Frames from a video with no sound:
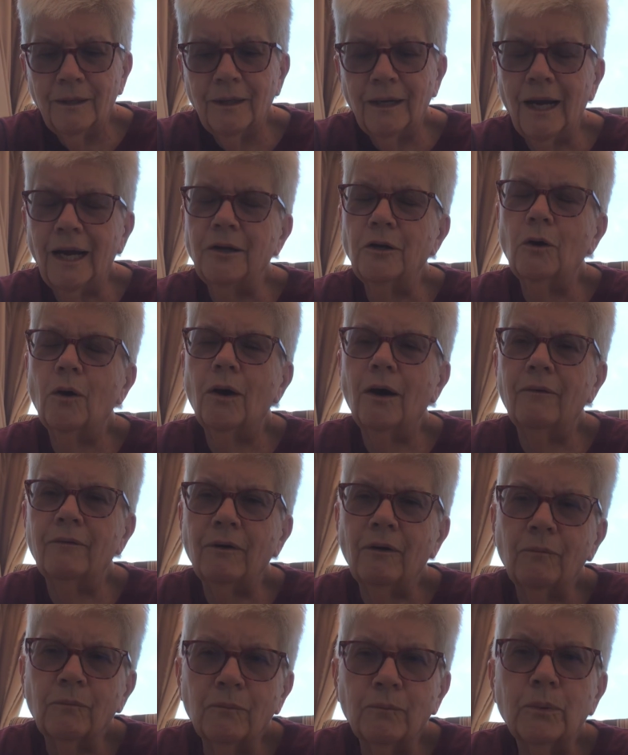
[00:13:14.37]
I know
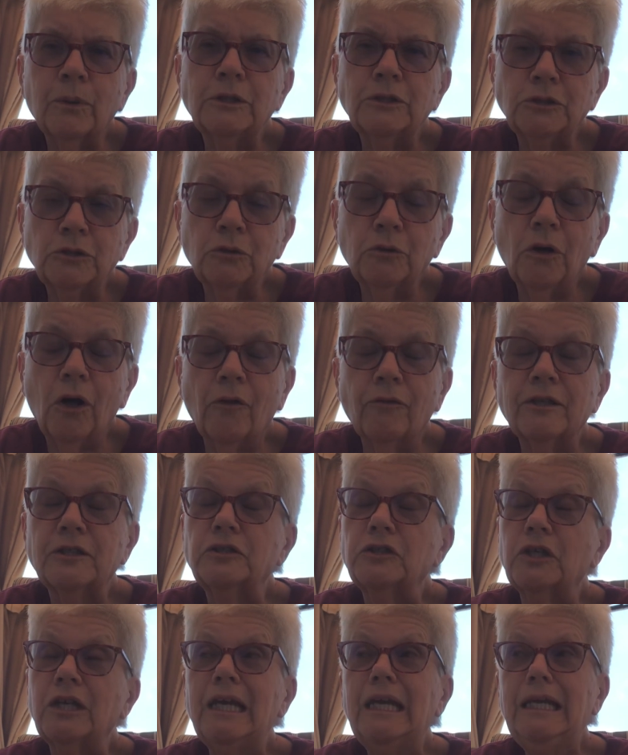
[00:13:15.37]
uh, pretty soon all the
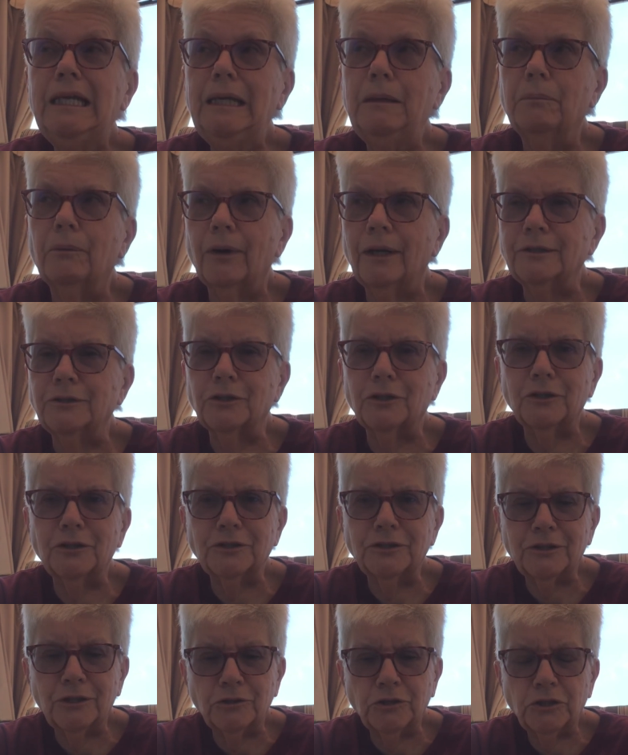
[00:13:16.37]
zucchini breads are going to
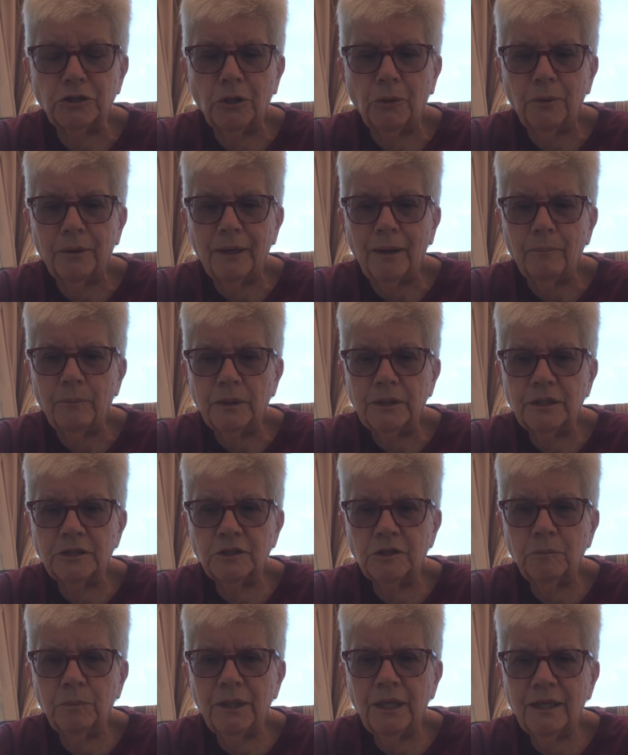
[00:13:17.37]
start showing up, but this
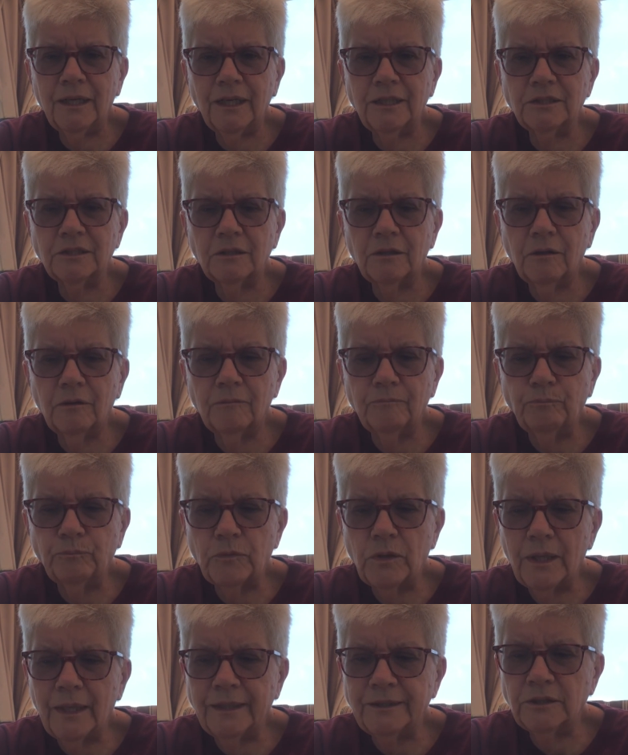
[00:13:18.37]
would be a nice little,
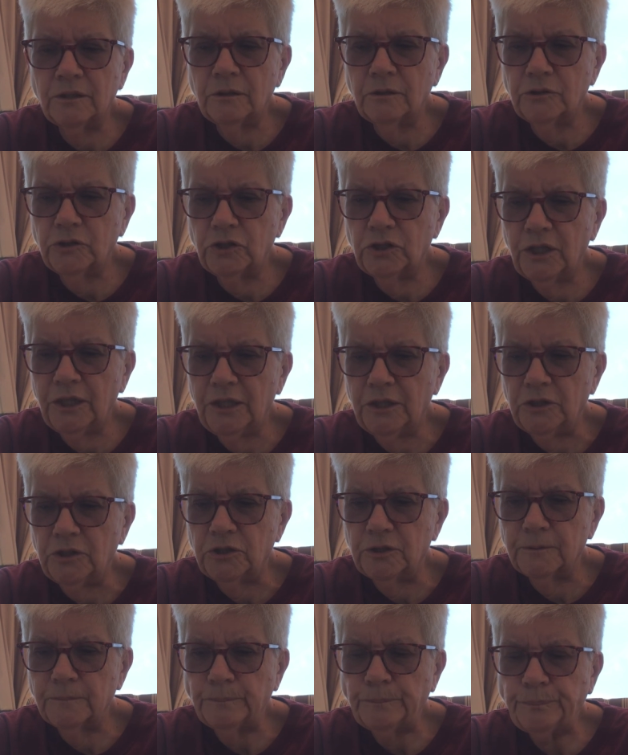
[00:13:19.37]
nice little
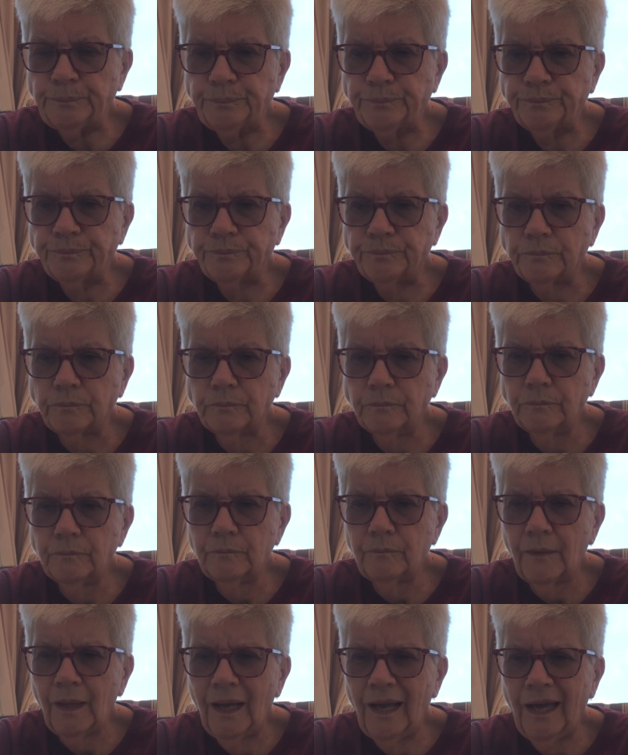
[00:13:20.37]
change.
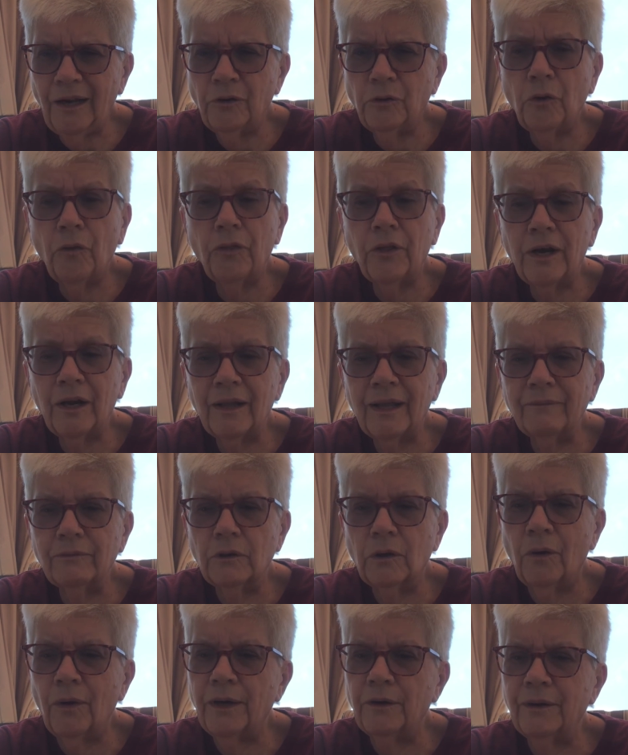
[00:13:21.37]
I don't know that I'll ever, oh,
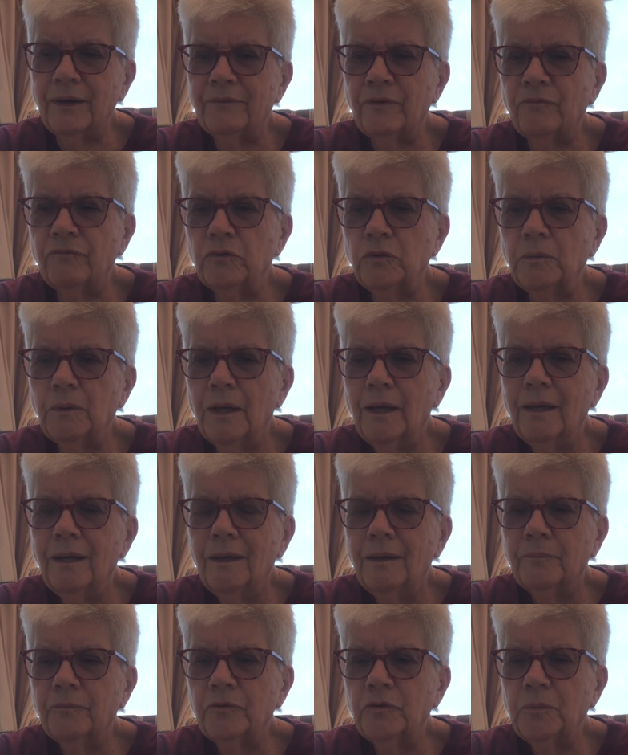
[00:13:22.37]
I don't have a food,
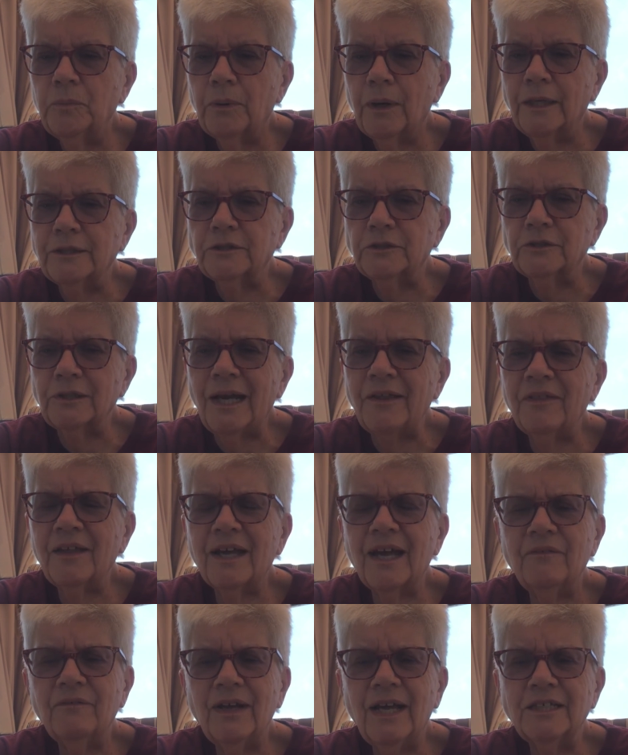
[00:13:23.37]
food processor. I think
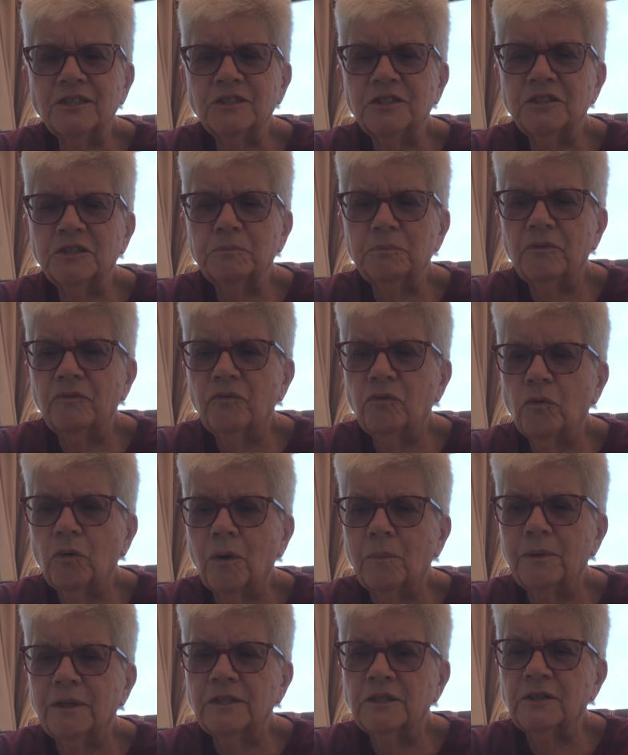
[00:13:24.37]
I've asked this before,
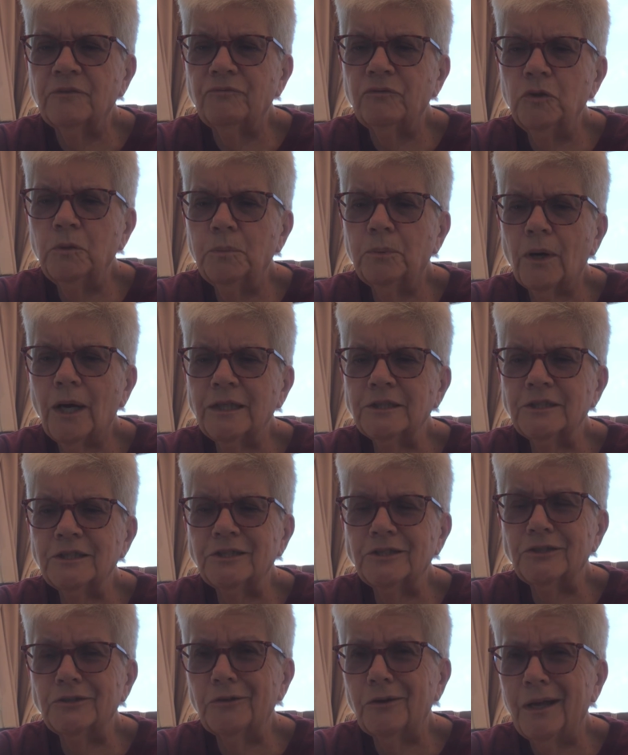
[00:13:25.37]
but is a food
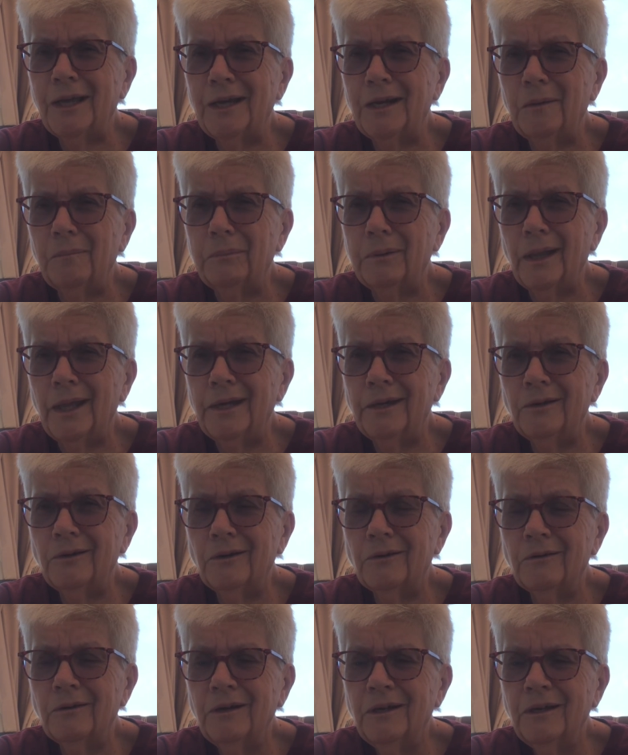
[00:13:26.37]
processor and a
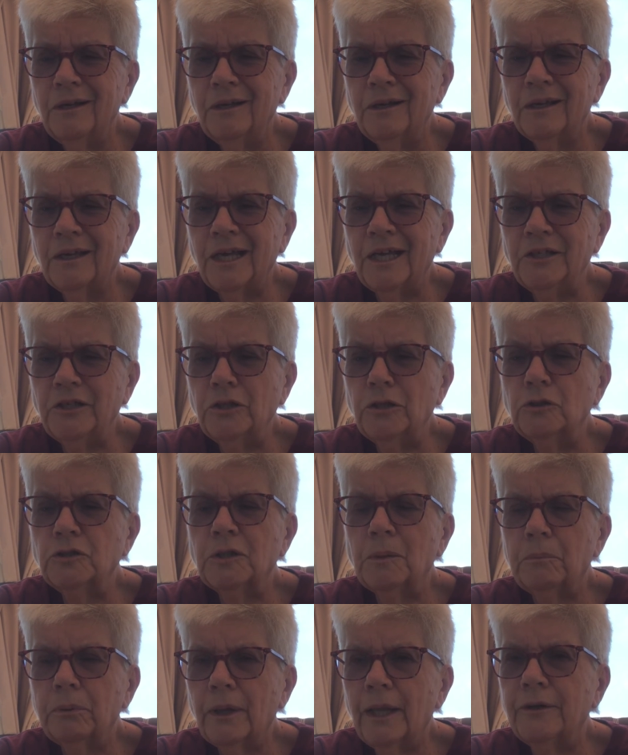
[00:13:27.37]
blender, can you use a
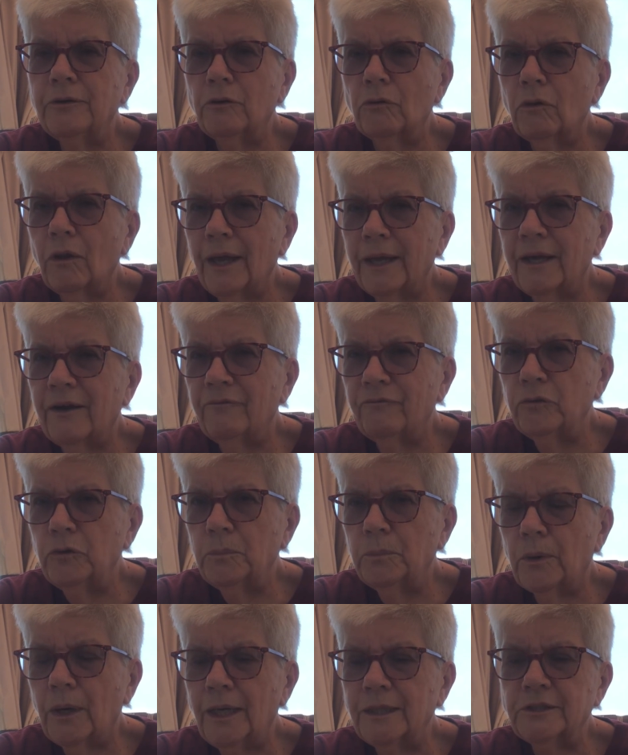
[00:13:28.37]
blender like a food
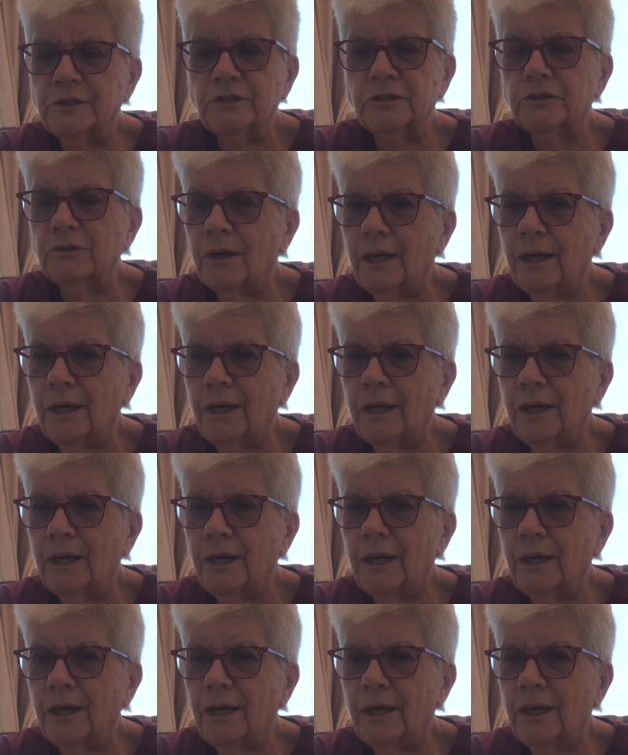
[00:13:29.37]
processor?